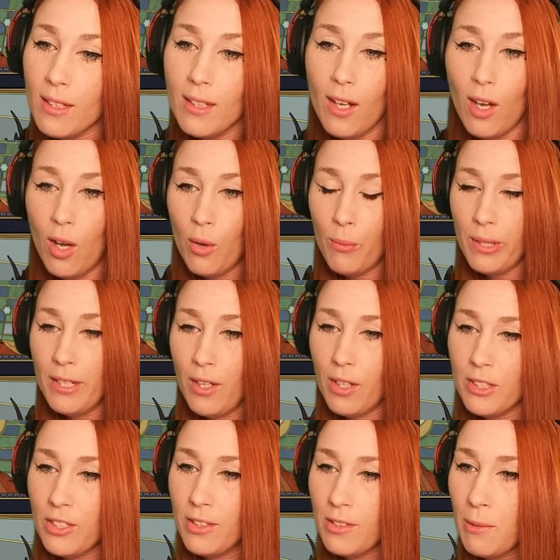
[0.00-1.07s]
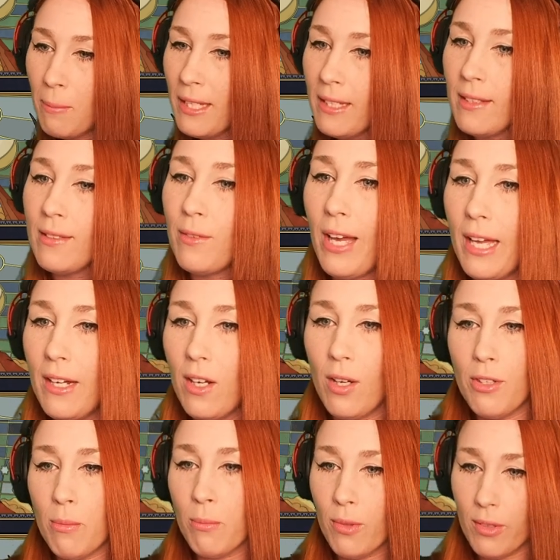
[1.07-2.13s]
Are we not just the biggest fan of
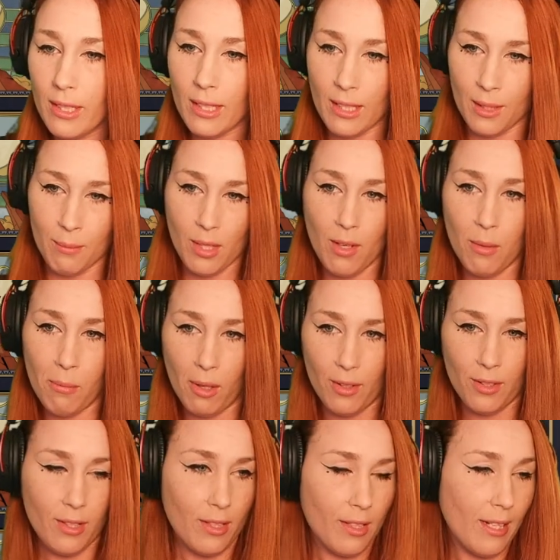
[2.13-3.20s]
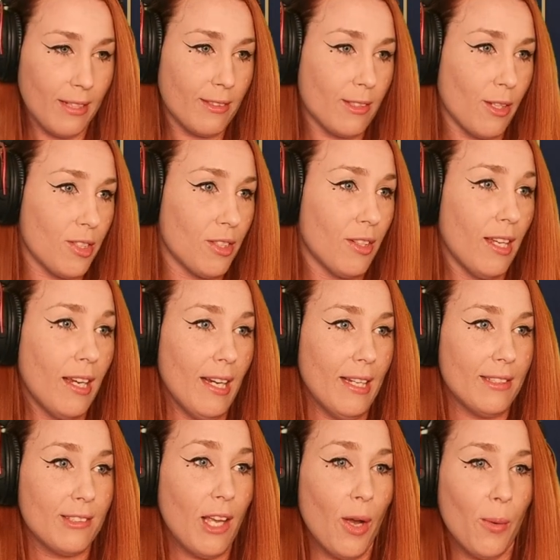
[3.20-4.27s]
the Muad'Dib? Come on, let's go.
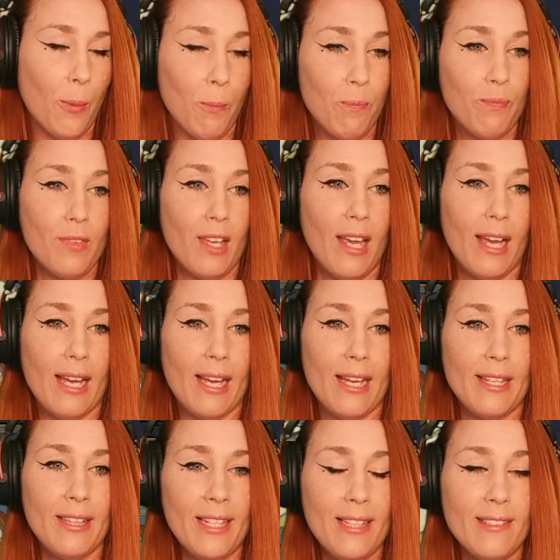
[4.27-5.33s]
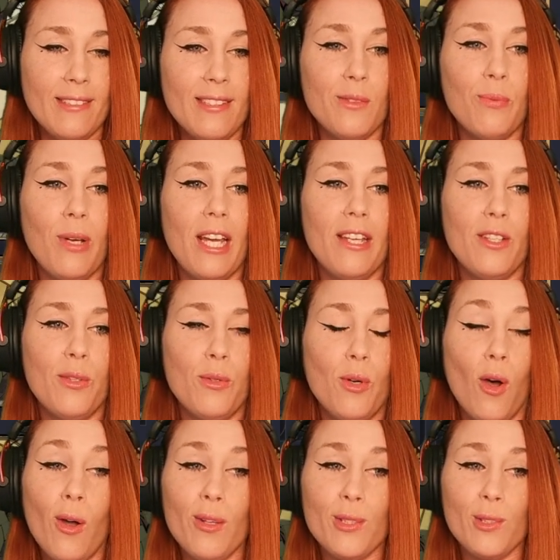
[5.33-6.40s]
So this is where you
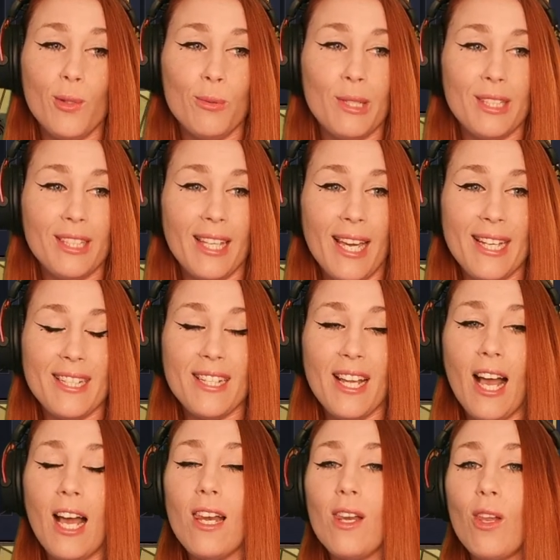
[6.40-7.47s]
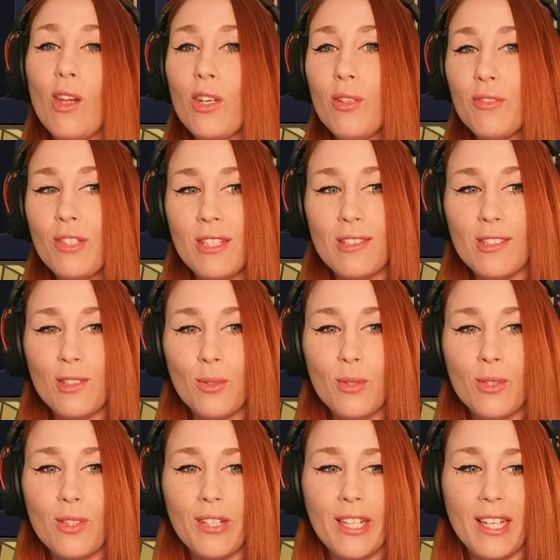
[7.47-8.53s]
also will get a lot of the
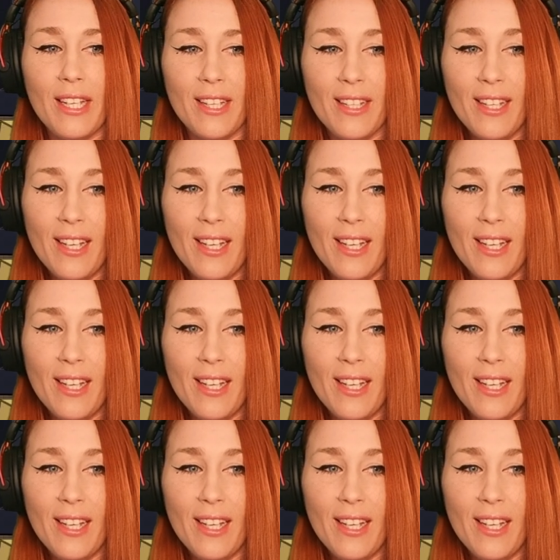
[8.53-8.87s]
story